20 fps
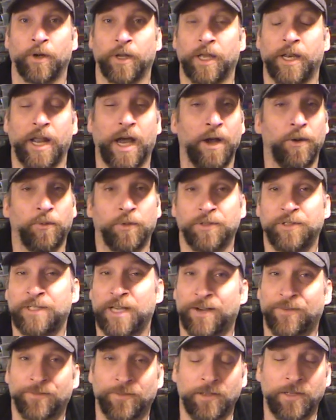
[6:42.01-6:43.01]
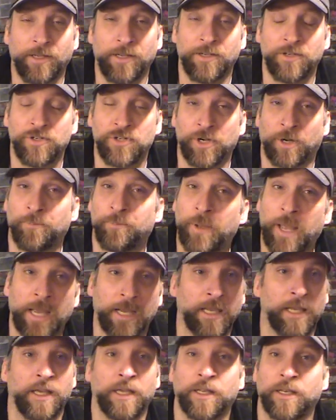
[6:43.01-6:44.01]
And I will definitely jump
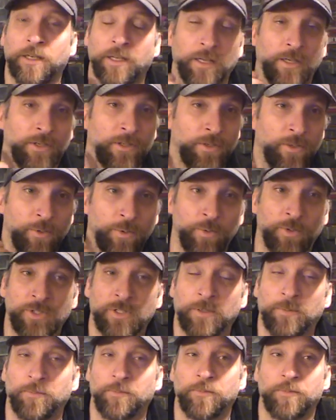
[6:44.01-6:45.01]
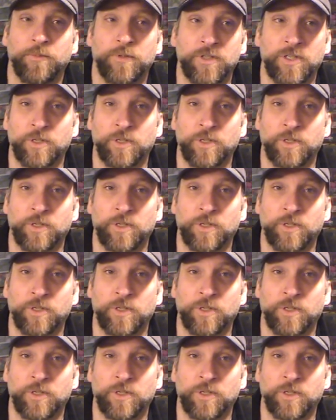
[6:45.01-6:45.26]
back in and do some